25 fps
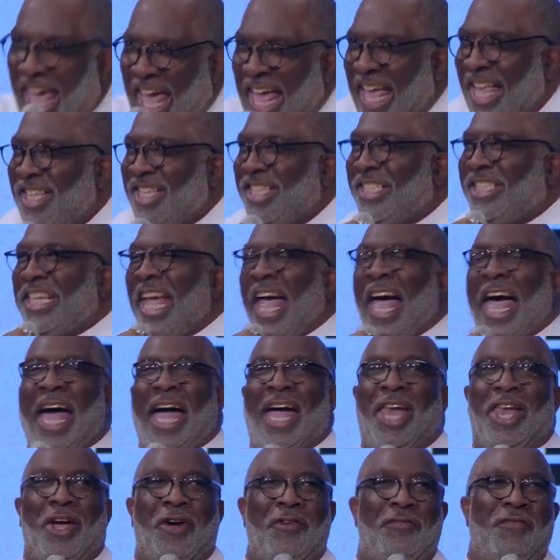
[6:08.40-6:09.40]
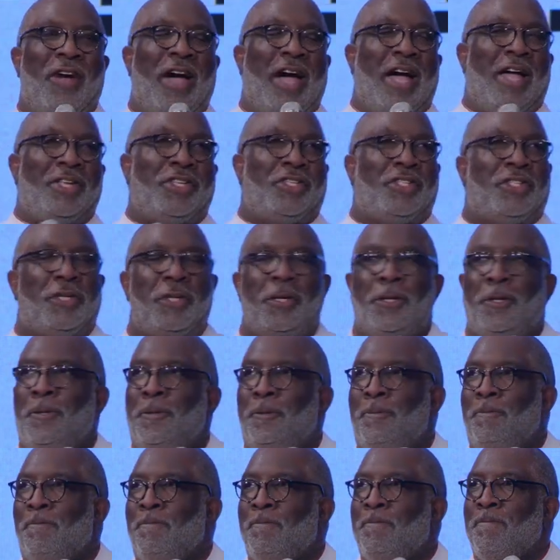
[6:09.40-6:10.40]
inside of us.
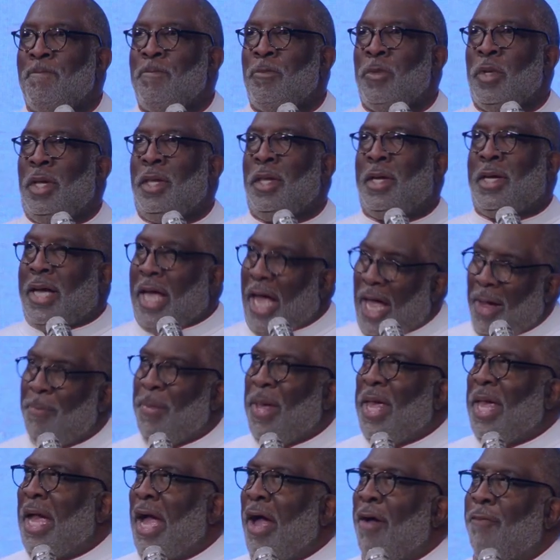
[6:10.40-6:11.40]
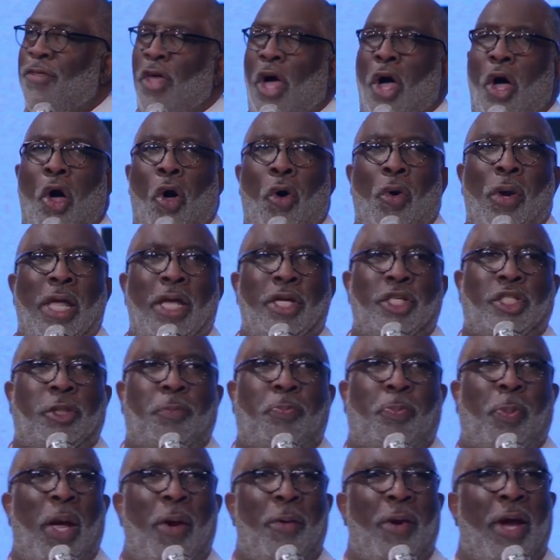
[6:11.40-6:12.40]
Coming of the Holy
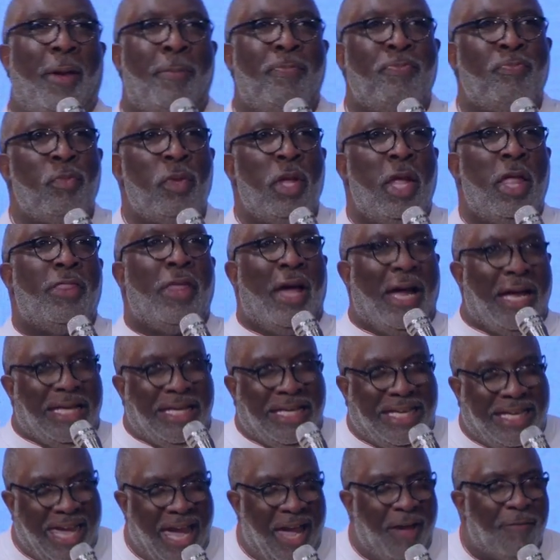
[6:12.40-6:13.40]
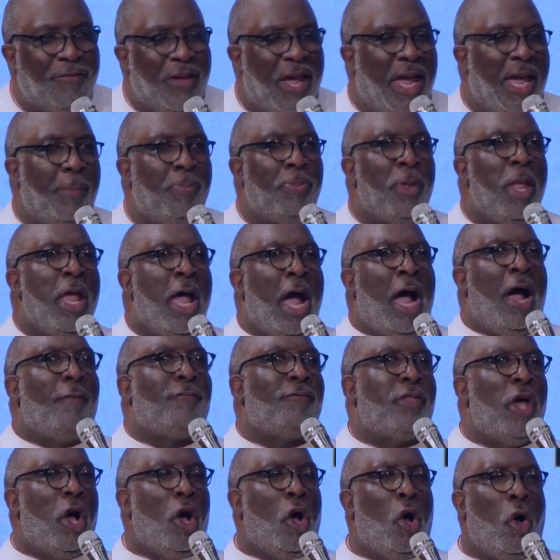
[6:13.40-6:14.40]
Spirit. The giving
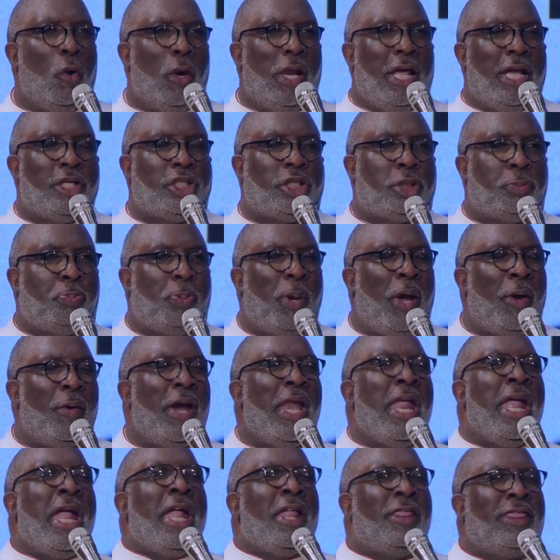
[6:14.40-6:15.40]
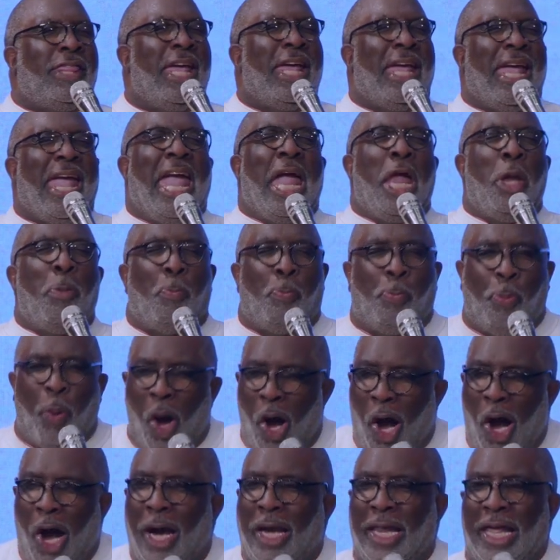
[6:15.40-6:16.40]
of the Holy Spirit, the
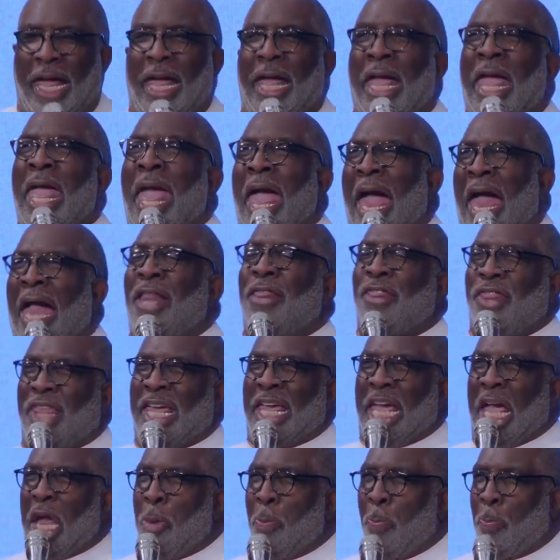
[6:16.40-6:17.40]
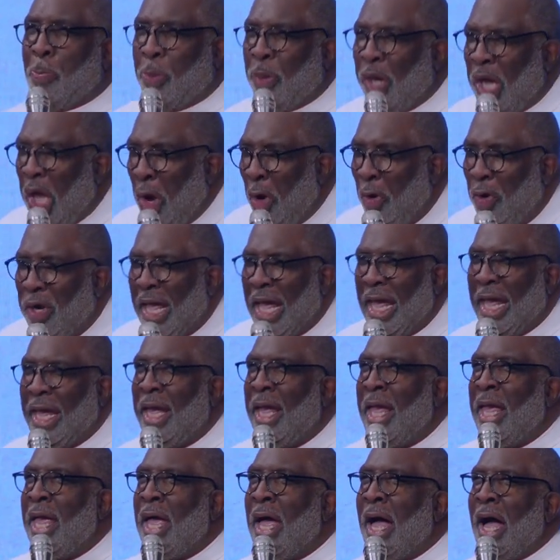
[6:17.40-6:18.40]
imparting and the
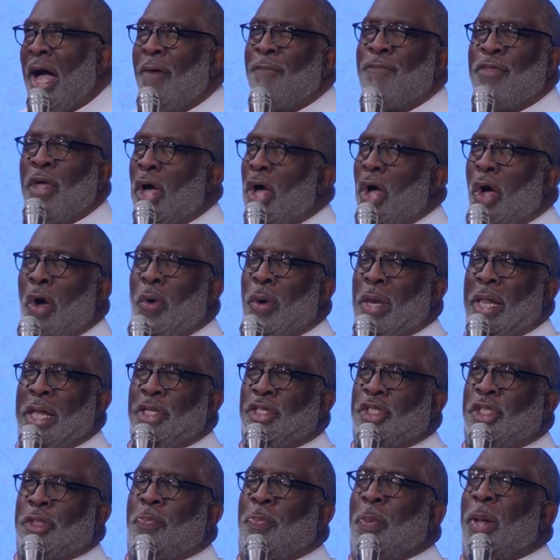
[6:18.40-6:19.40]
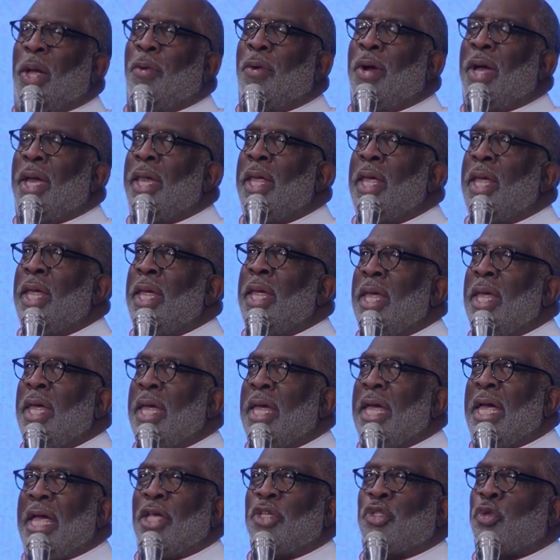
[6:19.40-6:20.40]
imputing of the Holy Spirit
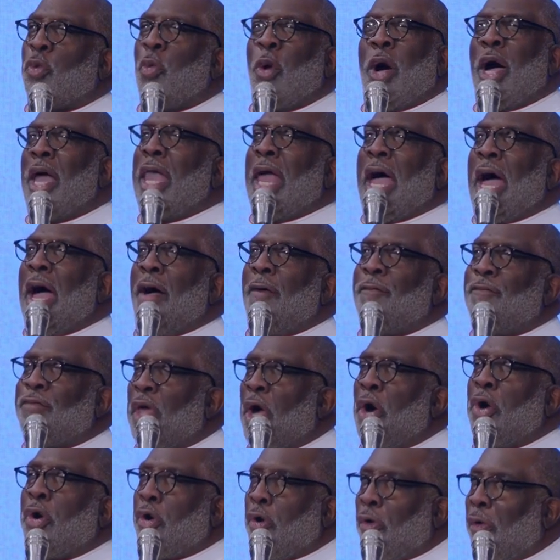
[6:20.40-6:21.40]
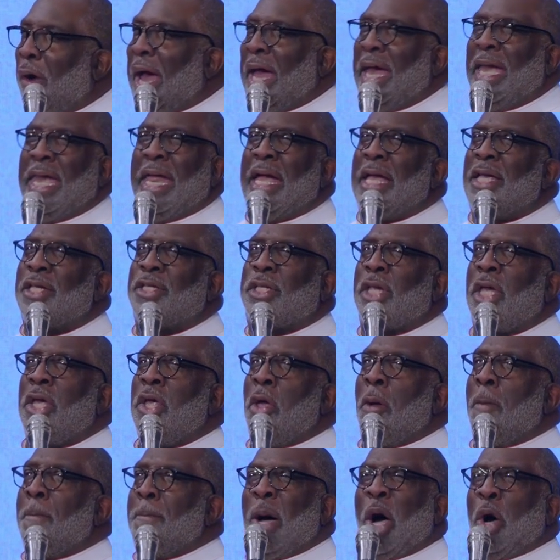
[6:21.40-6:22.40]
is one of the greatest,
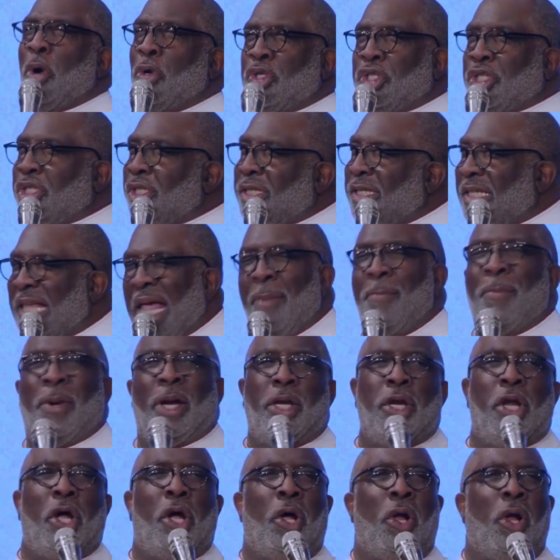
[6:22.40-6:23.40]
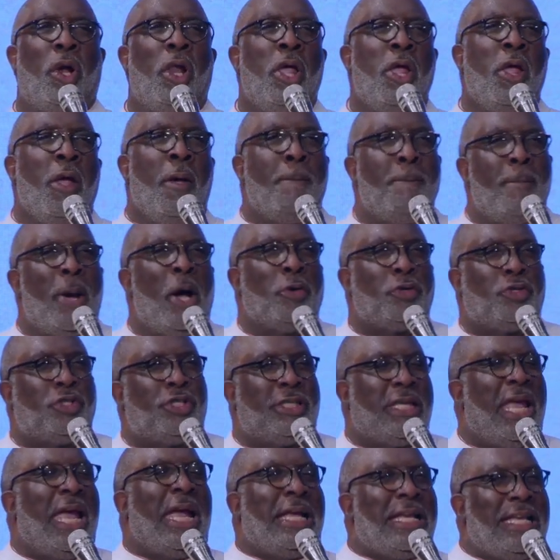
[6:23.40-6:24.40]
most seminal,
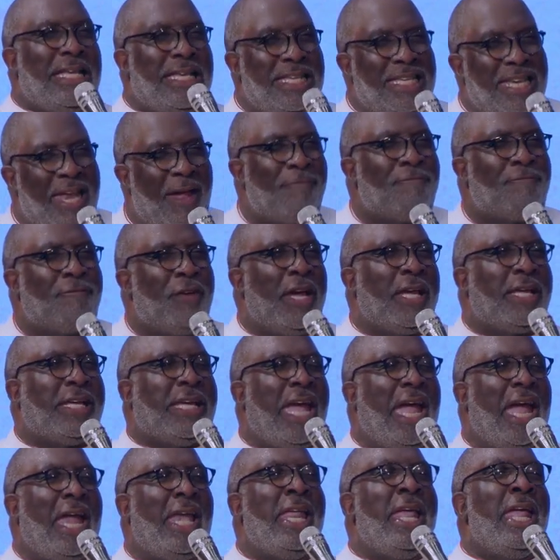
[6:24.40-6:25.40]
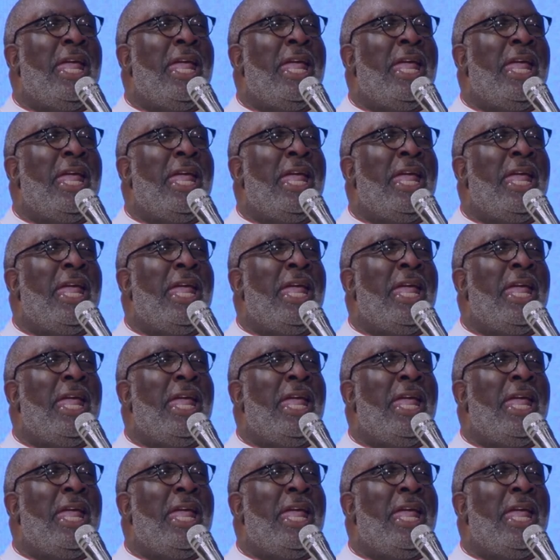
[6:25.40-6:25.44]
most significant